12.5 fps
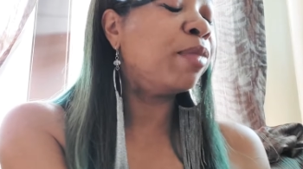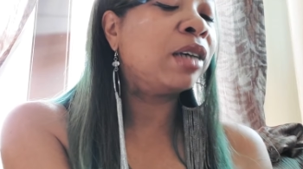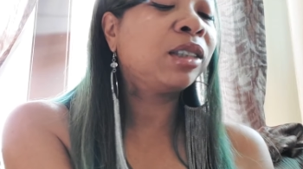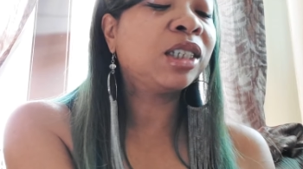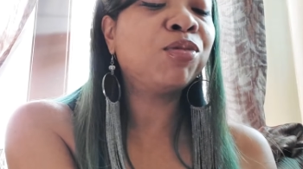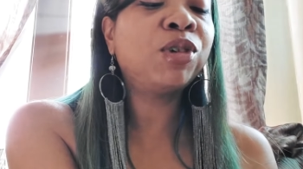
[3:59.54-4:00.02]

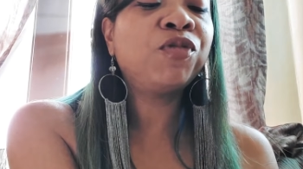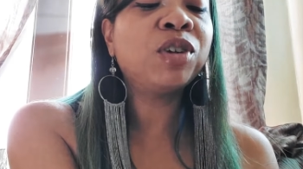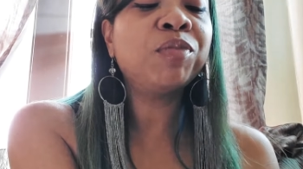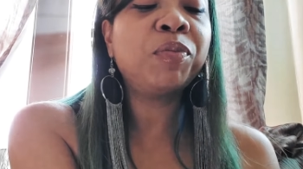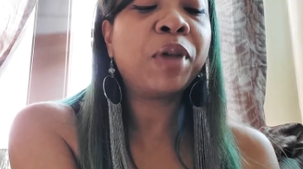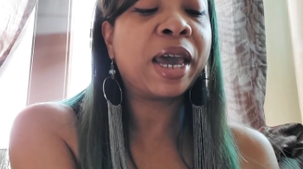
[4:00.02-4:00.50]
about someone
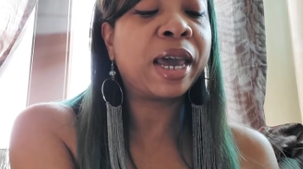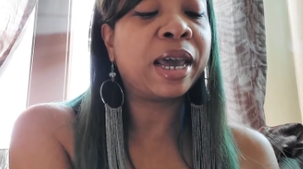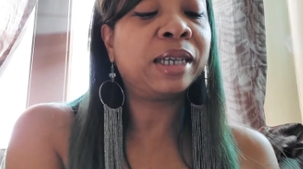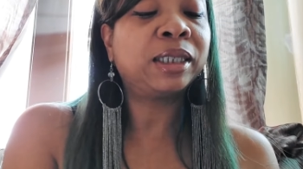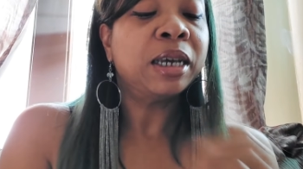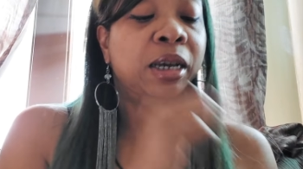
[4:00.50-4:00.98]
from the
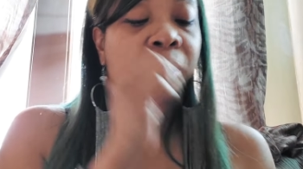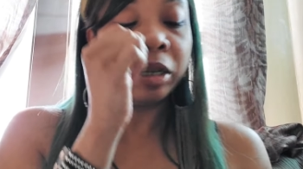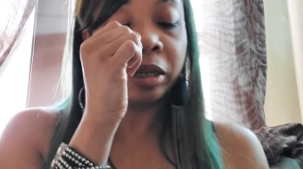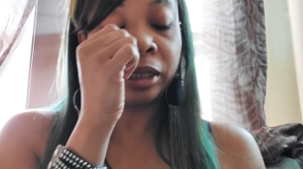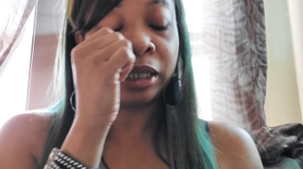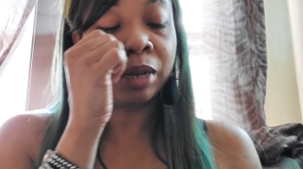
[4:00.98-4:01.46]
past.
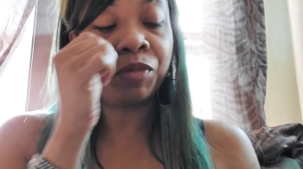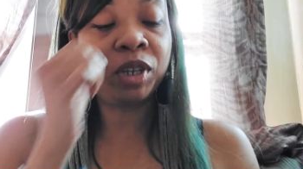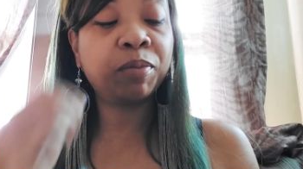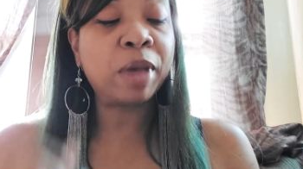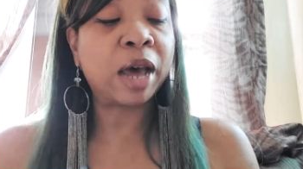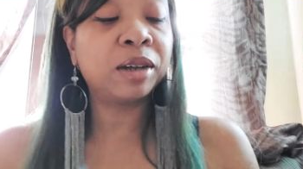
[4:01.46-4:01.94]
There's something
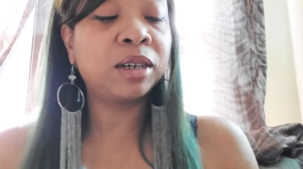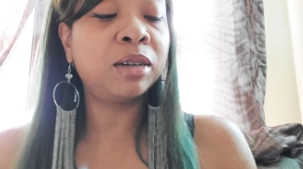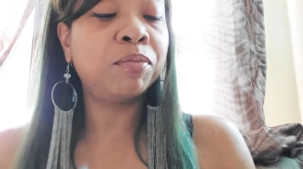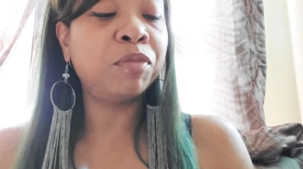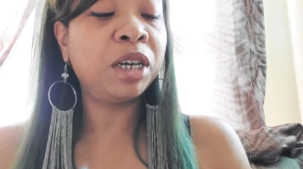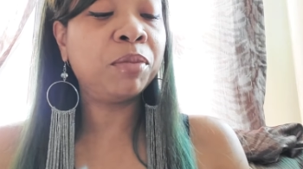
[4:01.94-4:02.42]
about a
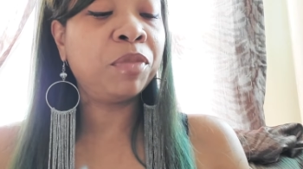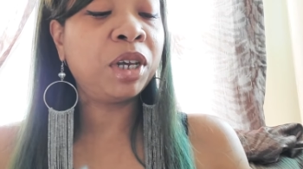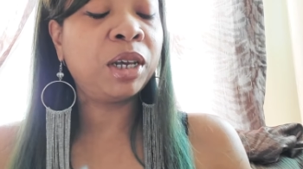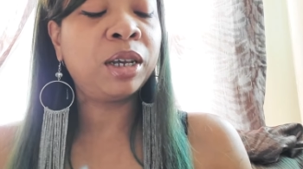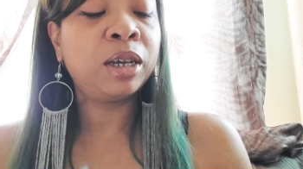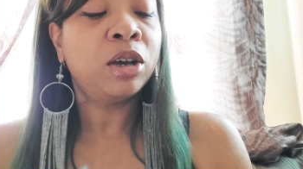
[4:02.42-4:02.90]

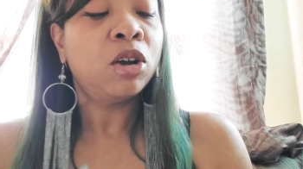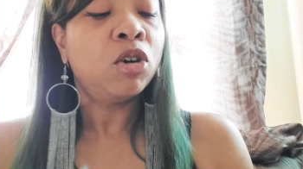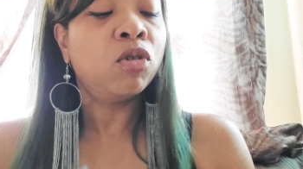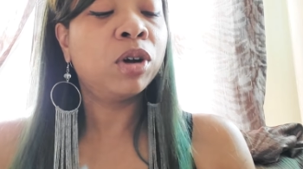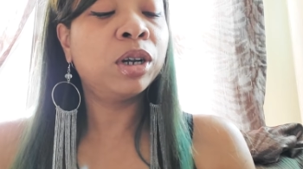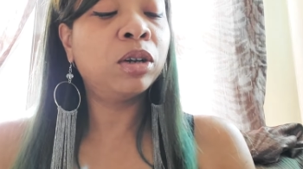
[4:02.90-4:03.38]
commitment
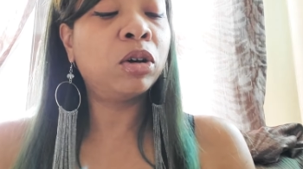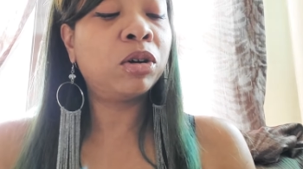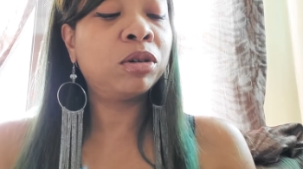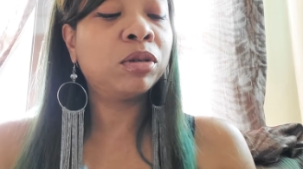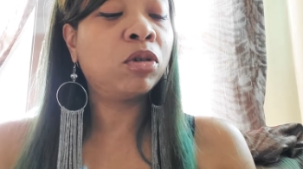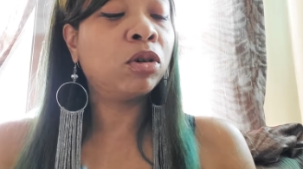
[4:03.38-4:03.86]
or a
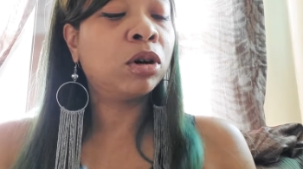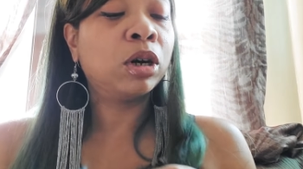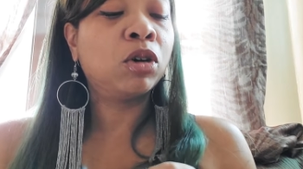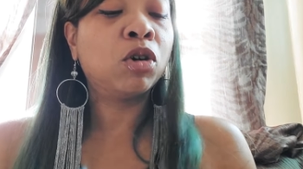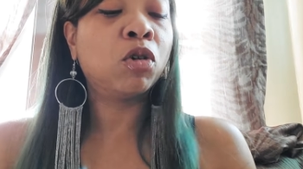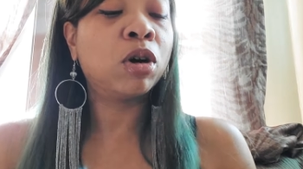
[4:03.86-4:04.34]
long or,
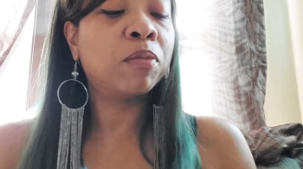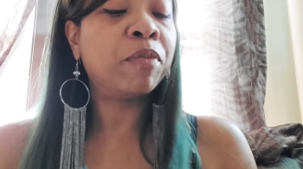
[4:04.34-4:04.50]
or, or a